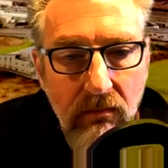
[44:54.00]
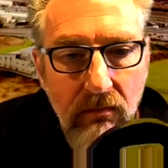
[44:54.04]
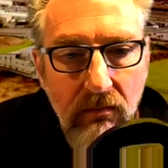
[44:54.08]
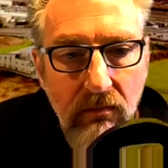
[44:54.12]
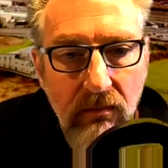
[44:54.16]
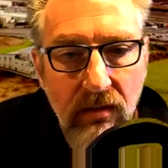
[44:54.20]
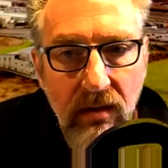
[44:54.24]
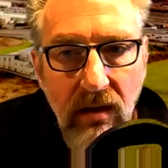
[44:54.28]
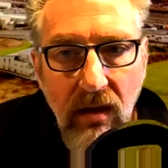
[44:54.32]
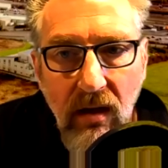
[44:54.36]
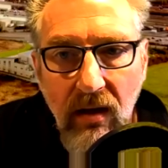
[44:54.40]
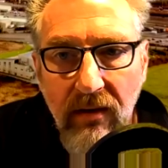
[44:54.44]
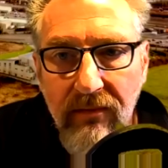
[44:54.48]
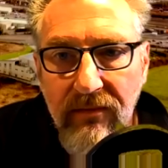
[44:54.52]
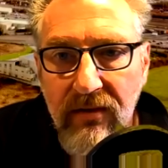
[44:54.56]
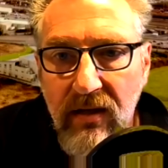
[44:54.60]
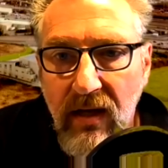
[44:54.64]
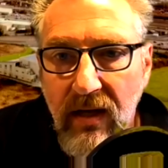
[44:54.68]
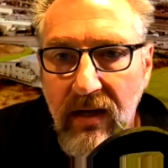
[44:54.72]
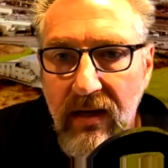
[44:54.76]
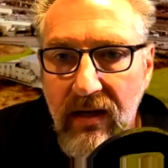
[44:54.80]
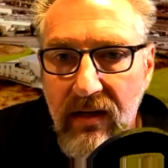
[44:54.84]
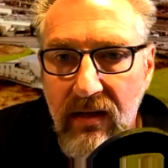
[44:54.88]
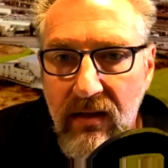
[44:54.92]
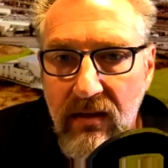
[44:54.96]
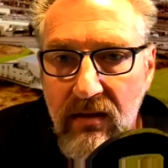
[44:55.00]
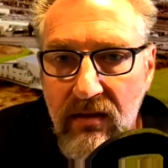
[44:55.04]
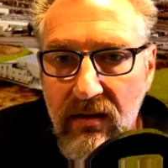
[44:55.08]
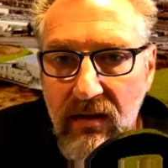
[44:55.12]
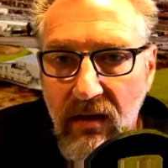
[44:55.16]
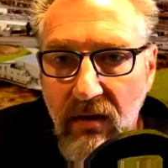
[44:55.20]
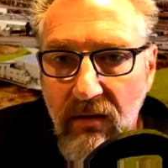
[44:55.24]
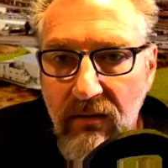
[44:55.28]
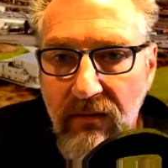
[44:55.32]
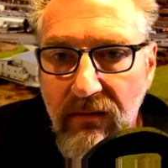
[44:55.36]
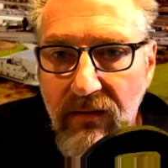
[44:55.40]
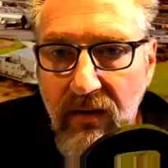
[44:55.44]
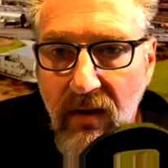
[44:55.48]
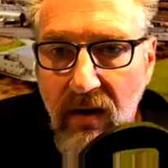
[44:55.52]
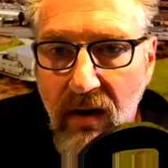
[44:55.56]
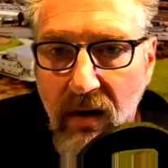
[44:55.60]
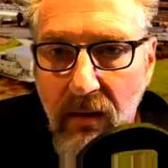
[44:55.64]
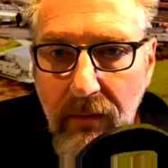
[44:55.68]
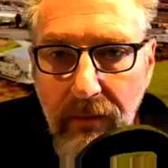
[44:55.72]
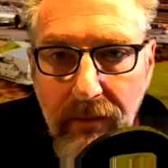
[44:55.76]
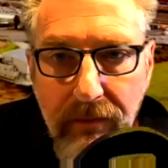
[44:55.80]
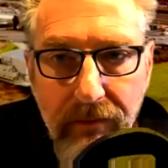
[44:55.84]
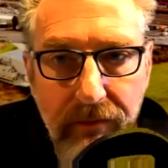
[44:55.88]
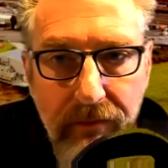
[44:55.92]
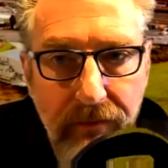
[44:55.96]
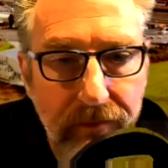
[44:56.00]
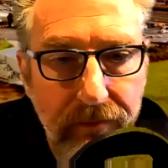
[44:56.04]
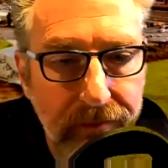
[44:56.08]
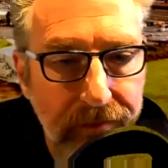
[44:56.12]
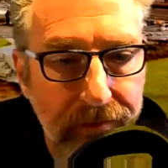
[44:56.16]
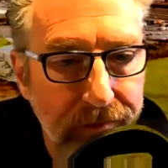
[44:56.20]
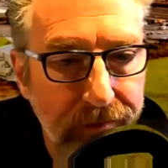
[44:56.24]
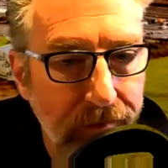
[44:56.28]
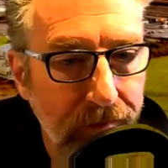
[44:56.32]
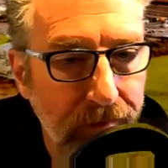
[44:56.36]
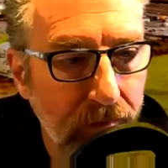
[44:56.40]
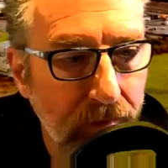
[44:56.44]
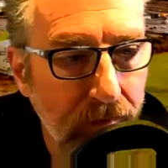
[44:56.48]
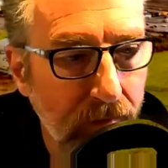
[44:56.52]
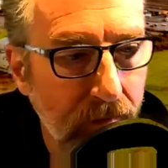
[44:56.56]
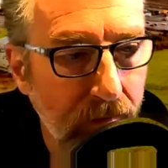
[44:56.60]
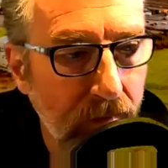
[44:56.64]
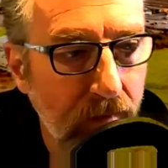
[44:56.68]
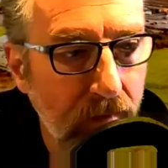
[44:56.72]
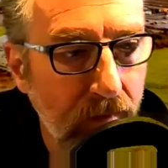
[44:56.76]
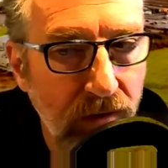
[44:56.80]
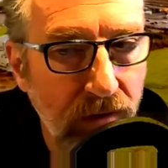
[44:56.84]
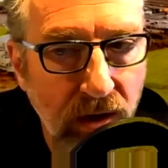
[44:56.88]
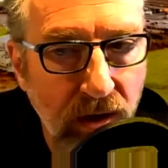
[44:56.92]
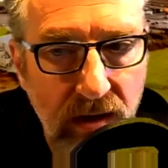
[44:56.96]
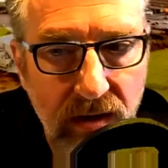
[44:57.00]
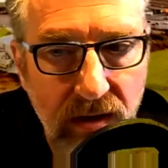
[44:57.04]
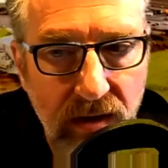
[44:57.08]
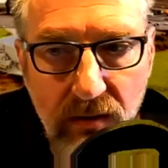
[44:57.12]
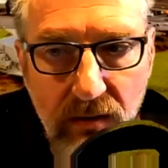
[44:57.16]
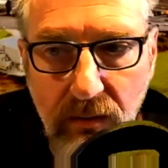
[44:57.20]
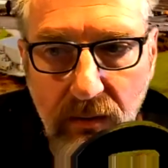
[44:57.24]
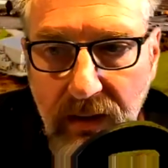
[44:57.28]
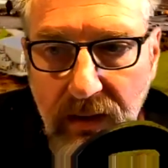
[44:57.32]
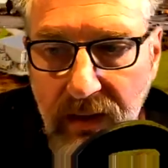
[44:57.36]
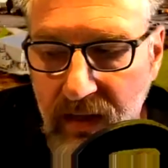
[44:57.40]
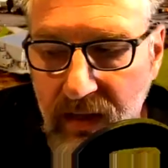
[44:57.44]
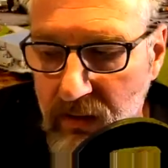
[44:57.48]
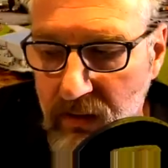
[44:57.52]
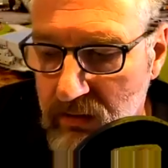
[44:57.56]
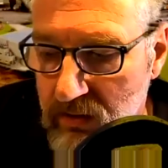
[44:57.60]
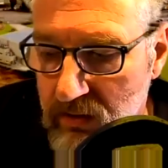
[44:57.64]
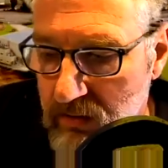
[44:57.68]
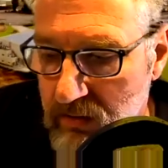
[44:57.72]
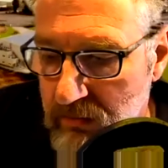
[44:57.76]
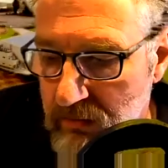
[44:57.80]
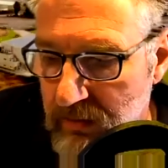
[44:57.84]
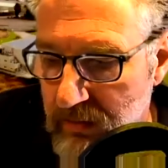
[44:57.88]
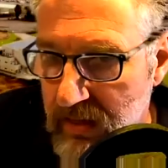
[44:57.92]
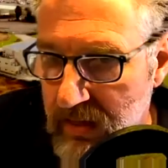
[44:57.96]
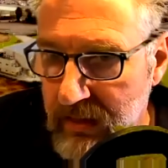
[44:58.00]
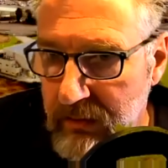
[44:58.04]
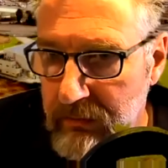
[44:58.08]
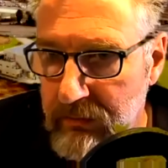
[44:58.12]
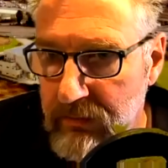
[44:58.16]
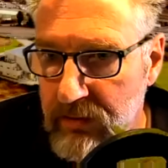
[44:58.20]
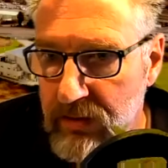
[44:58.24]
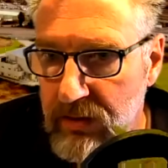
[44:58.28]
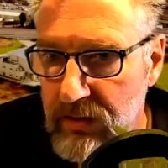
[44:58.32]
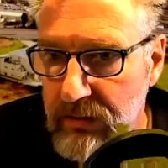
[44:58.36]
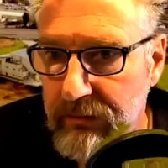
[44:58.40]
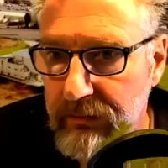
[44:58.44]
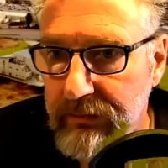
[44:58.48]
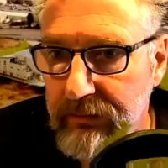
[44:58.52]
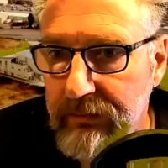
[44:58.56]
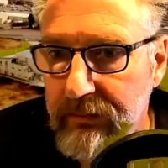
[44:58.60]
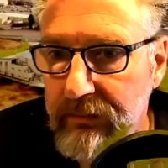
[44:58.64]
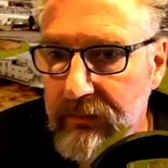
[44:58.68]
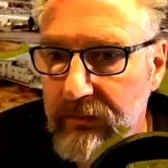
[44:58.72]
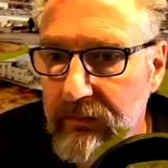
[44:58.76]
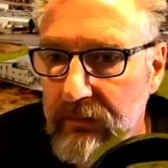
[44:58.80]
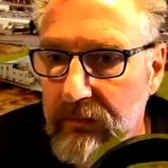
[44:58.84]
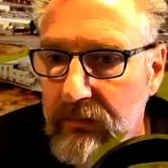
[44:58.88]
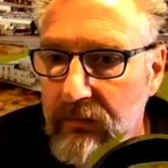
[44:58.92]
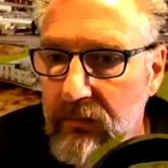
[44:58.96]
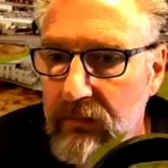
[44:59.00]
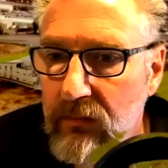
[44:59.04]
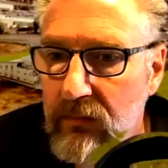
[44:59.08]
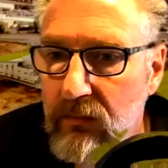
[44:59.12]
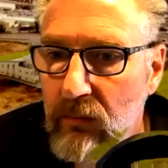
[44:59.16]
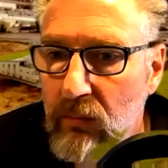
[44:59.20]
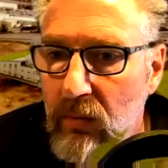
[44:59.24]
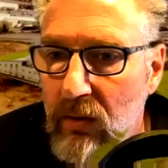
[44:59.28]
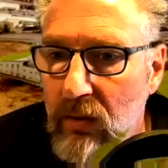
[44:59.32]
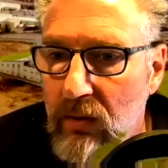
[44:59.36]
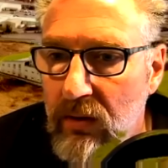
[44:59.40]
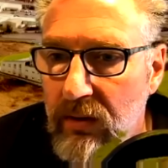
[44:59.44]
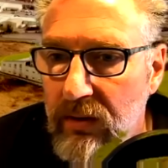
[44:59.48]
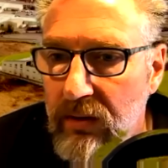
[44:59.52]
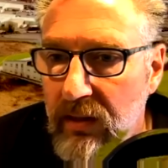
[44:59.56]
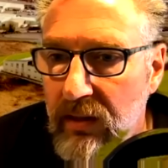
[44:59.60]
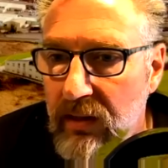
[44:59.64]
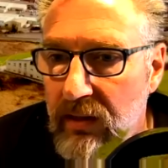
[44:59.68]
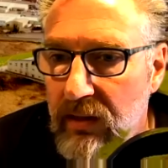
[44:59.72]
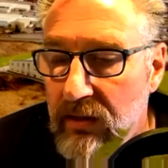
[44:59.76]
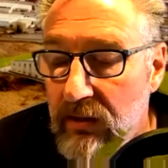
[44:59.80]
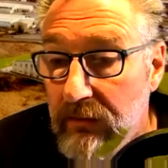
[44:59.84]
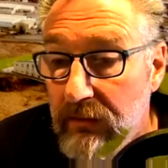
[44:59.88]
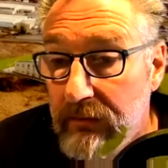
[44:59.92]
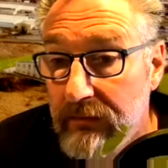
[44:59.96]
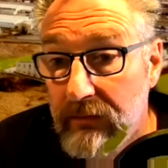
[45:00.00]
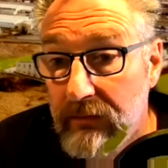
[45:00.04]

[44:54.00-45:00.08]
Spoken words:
than I've taken so far just to read out some names. Well, goodness.